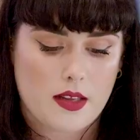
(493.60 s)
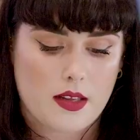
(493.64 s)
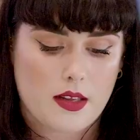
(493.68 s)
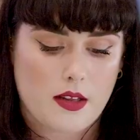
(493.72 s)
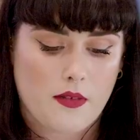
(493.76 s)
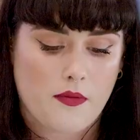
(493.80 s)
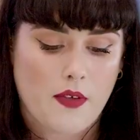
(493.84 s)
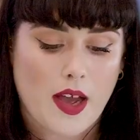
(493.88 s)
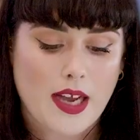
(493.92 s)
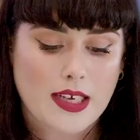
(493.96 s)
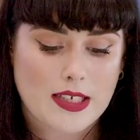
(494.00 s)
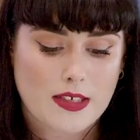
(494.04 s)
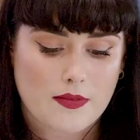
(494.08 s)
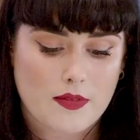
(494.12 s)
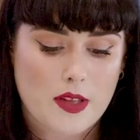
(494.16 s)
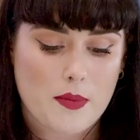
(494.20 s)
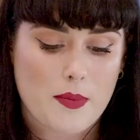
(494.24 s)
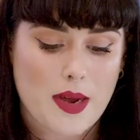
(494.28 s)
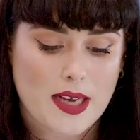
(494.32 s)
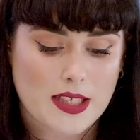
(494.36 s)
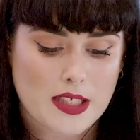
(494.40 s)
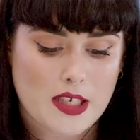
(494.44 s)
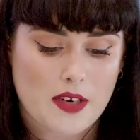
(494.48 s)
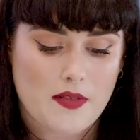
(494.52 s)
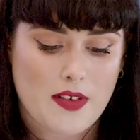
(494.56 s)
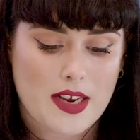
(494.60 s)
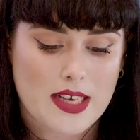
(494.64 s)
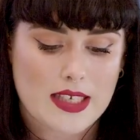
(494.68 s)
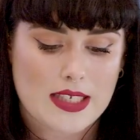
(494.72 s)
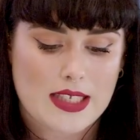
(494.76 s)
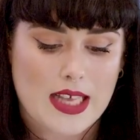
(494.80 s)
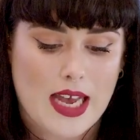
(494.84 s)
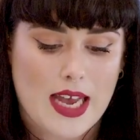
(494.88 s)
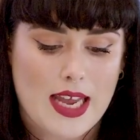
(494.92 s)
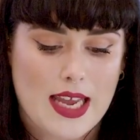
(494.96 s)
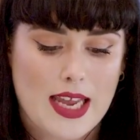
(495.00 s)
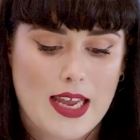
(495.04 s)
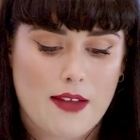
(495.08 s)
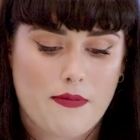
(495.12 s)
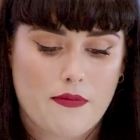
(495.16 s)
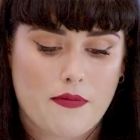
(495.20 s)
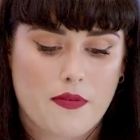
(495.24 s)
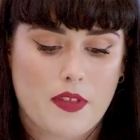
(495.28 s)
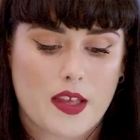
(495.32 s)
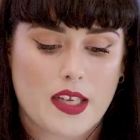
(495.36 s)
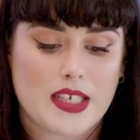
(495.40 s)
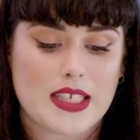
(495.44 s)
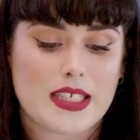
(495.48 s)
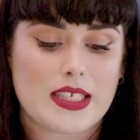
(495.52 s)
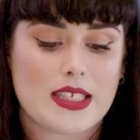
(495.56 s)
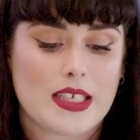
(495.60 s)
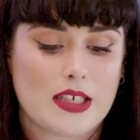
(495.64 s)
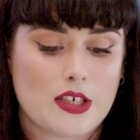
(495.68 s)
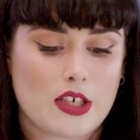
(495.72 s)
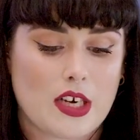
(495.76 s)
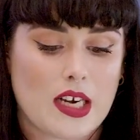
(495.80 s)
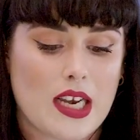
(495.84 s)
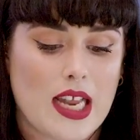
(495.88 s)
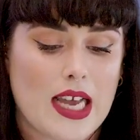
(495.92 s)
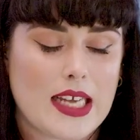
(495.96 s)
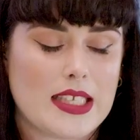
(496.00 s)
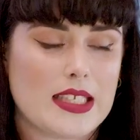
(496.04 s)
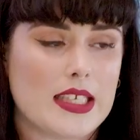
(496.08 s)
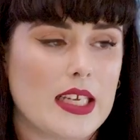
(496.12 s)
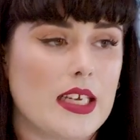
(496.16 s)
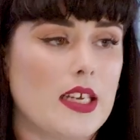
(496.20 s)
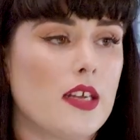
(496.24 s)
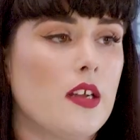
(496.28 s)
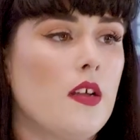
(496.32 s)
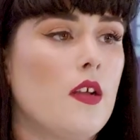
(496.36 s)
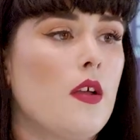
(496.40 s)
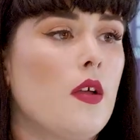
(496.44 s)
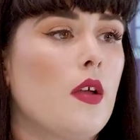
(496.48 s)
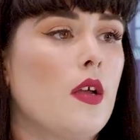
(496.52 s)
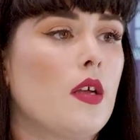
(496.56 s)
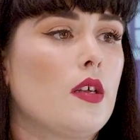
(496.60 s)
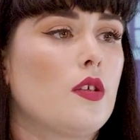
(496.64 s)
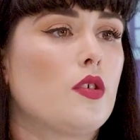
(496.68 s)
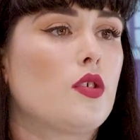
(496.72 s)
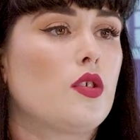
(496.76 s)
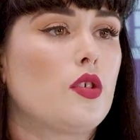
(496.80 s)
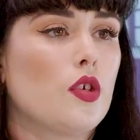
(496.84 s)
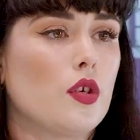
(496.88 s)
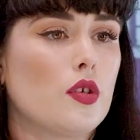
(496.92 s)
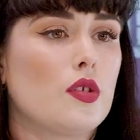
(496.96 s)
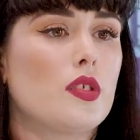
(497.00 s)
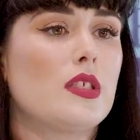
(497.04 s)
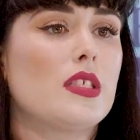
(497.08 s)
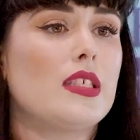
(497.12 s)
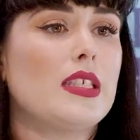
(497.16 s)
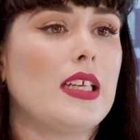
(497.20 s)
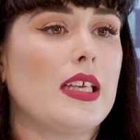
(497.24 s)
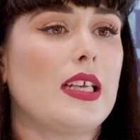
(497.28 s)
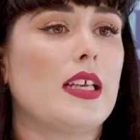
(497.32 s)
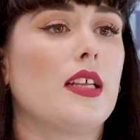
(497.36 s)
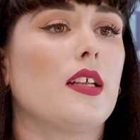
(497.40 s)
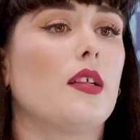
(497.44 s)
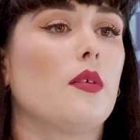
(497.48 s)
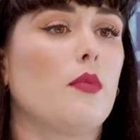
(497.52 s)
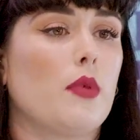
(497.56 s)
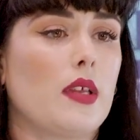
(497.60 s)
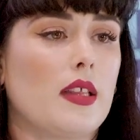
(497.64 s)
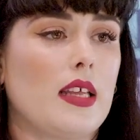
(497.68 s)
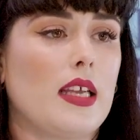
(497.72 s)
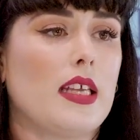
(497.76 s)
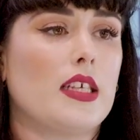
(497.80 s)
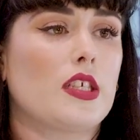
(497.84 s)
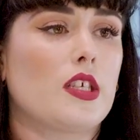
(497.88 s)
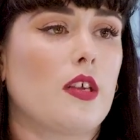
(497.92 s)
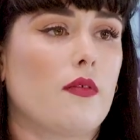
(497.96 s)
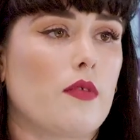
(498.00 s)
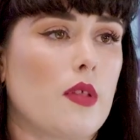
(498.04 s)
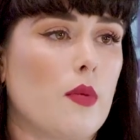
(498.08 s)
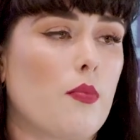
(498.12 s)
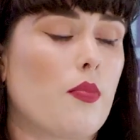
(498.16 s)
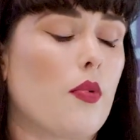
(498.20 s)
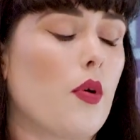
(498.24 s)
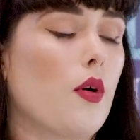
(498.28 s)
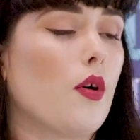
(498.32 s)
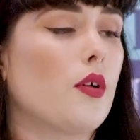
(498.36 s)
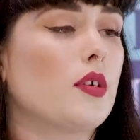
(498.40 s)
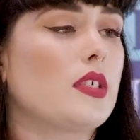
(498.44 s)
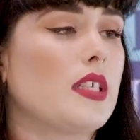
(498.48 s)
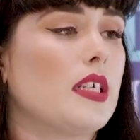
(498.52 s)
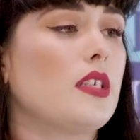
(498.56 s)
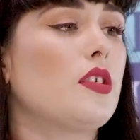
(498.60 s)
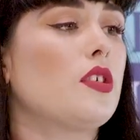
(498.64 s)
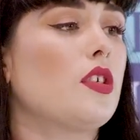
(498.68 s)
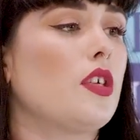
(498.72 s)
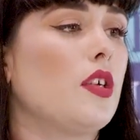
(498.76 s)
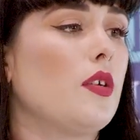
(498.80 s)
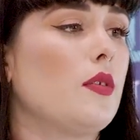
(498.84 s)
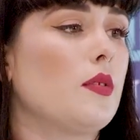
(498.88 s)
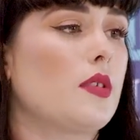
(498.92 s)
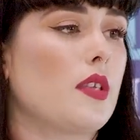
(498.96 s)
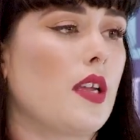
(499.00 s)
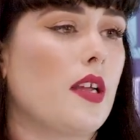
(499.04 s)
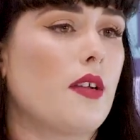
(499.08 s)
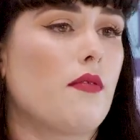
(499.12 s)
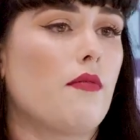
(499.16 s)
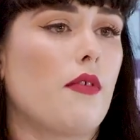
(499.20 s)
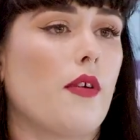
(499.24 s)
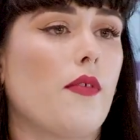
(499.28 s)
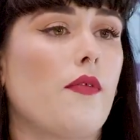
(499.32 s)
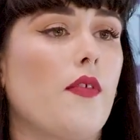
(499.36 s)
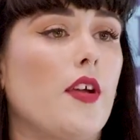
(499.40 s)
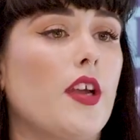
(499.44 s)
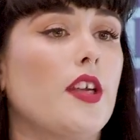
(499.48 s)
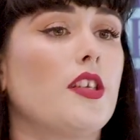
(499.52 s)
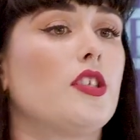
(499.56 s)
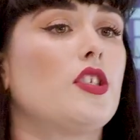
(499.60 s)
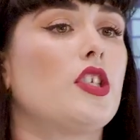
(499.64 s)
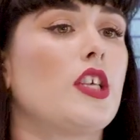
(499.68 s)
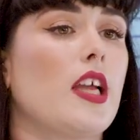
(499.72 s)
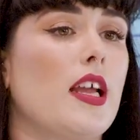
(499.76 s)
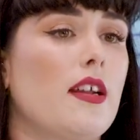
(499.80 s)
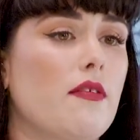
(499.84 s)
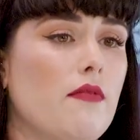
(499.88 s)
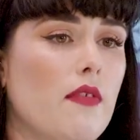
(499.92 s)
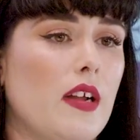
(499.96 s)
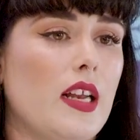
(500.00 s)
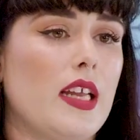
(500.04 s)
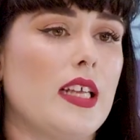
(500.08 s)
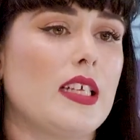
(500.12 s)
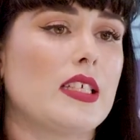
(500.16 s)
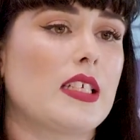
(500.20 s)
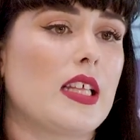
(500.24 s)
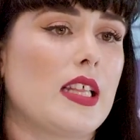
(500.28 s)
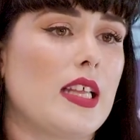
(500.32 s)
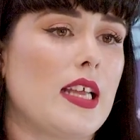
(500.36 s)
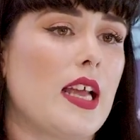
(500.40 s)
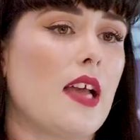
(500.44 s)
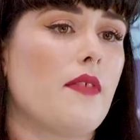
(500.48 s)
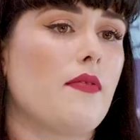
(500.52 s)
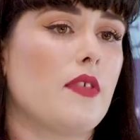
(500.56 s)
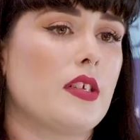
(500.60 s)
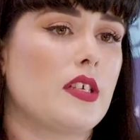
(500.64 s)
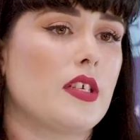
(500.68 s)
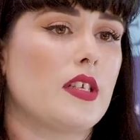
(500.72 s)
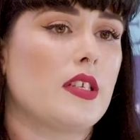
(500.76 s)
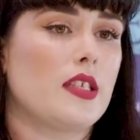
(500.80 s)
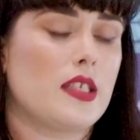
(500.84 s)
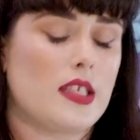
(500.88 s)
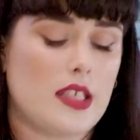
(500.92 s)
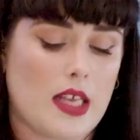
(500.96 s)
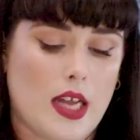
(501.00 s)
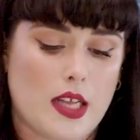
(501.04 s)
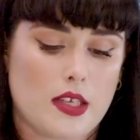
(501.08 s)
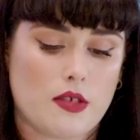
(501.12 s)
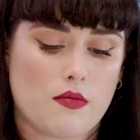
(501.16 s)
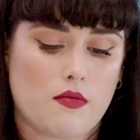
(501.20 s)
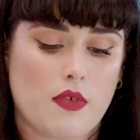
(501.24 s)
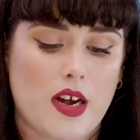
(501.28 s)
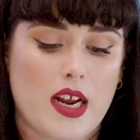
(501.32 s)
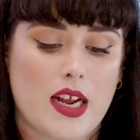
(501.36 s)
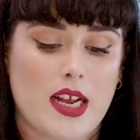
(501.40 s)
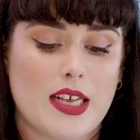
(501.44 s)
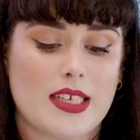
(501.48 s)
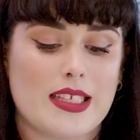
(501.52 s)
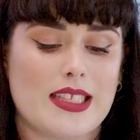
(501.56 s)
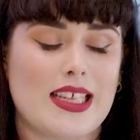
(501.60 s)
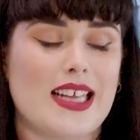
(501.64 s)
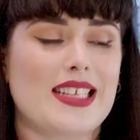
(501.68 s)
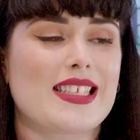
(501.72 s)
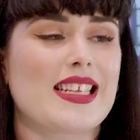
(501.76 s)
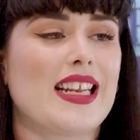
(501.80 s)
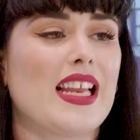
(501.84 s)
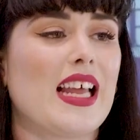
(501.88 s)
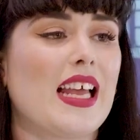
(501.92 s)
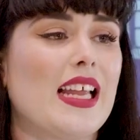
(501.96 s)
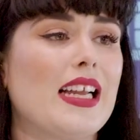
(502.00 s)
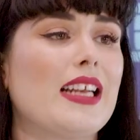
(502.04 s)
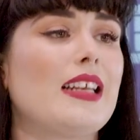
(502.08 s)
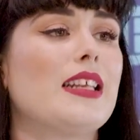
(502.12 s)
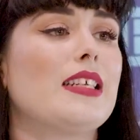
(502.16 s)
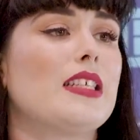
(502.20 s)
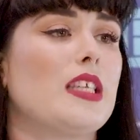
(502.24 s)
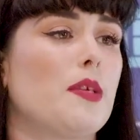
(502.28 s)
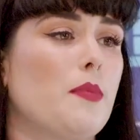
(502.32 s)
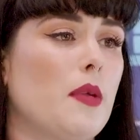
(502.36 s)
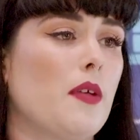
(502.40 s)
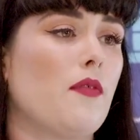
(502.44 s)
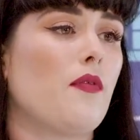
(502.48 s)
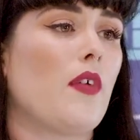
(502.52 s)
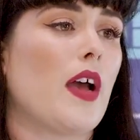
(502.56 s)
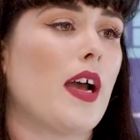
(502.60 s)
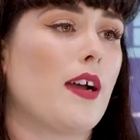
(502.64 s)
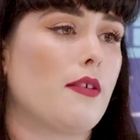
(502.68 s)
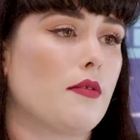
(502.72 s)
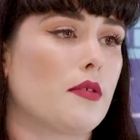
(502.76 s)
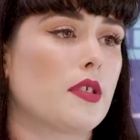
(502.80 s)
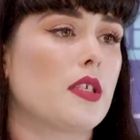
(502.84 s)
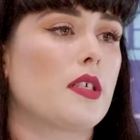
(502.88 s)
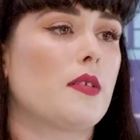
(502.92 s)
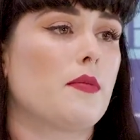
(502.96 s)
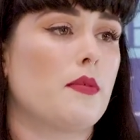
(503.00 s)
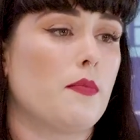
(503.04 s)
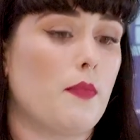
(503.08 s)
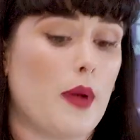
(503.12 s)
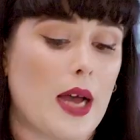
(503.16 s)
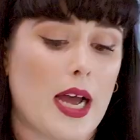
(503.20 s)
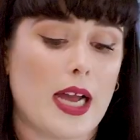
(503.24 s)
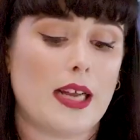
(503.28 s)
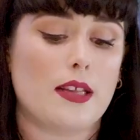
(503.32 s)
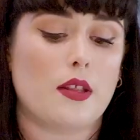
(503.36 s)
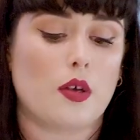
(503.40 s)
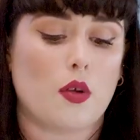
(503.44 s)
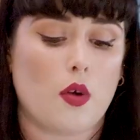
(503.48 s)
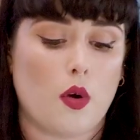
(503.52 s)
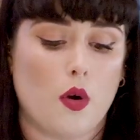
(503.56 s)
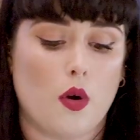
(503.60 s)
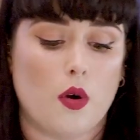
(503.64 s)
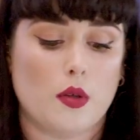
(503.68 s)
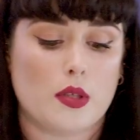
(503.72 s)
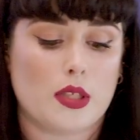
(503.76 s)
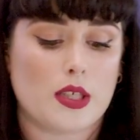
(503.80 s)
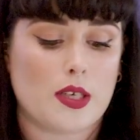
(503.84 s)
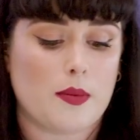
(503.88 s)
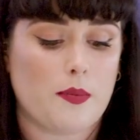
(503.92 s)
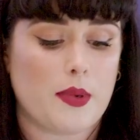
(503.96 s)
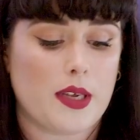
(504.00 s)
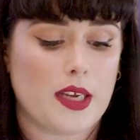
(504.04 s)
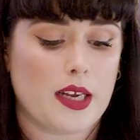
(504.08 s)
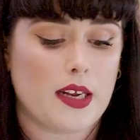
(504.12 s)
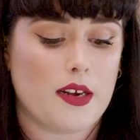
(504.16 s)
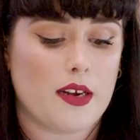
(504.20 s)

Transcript: The fact of the matter is that if the decision letter does deal with each of the broad issues and refer generally to the evidence that's raised, that's likely to be found by the courts to be